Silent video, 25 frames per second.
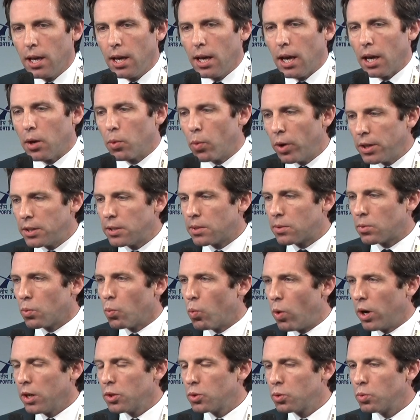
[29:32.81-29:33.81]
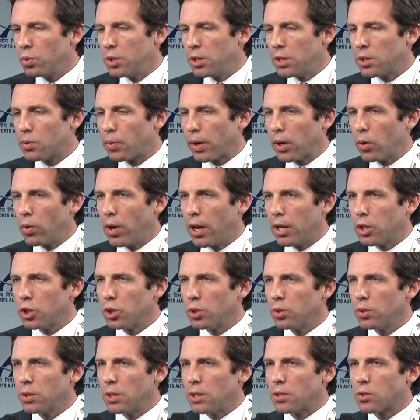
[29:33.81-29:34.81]
And why do we need
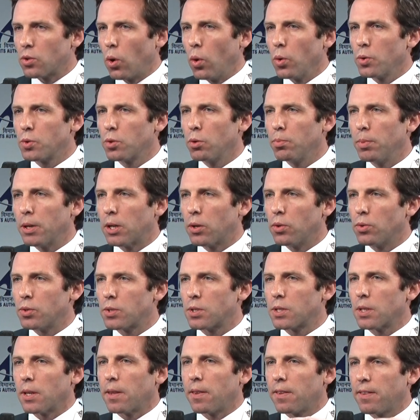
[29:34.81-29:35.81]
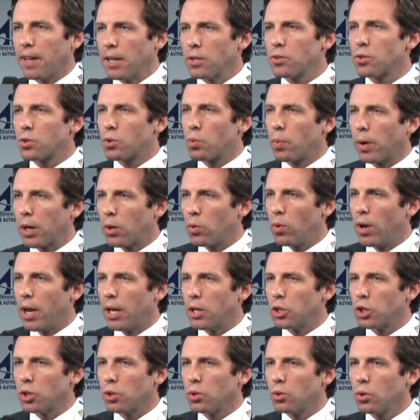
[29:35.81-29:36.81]
regulation? It's also because thanks to
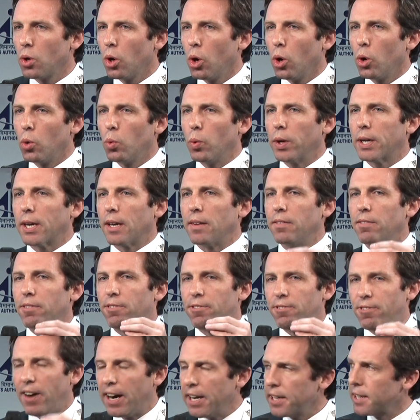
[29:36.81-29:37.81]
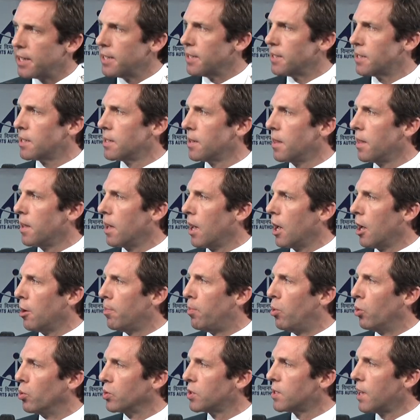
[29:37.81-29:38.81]
regulation, we can finance the
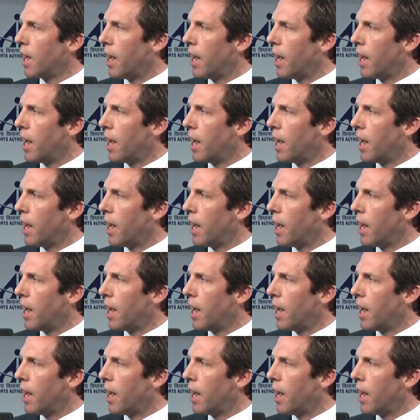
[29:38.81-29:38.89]
airports.